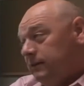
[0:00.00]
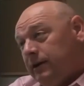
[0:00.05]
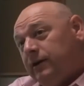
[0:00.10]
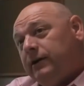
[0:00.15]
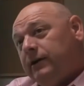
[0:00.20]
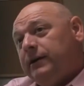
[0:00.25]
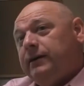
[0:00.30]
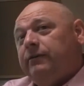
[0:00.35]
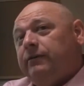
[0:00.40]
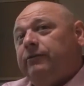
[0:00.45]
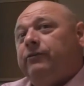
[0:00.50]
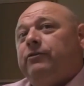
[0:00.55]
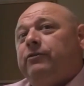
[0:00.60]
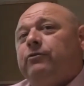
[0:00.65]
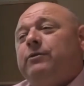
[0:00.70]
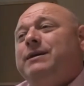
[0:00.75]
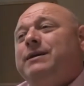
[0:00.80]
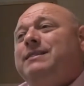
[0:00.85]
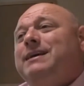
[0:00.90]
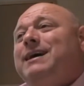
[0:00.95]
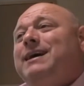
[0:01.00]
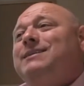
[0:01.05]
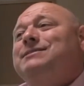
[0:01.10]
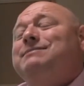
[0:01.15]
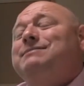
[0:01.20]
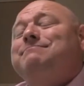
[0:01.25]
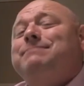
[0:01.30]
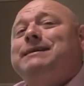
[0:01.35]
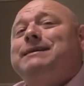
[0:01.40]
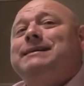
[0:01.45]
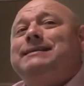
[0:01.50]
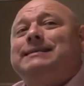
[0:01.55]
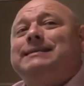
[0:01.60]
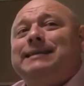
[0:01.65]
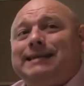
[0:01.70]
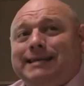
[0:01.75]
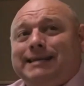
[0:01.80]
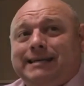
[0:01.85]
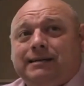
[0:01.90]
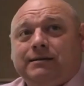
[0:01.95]
There it is, 3000
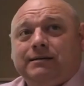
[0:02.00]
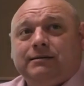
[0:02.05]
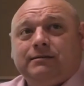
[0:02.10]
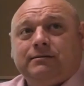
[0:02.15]
BC.